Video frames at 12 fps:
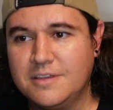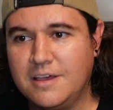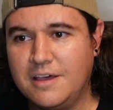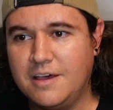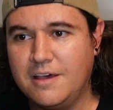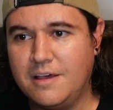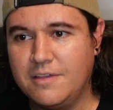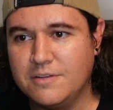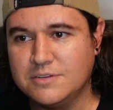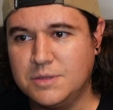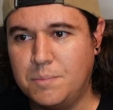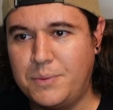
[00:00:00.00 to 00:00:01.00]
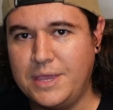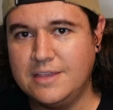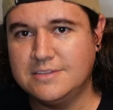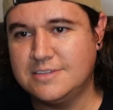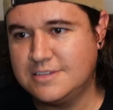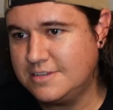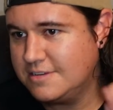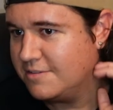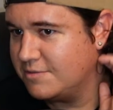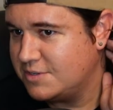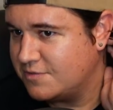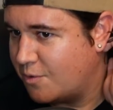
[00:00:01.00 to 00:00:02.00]
There's the Beast,
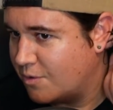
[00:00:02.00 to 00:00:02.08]
which of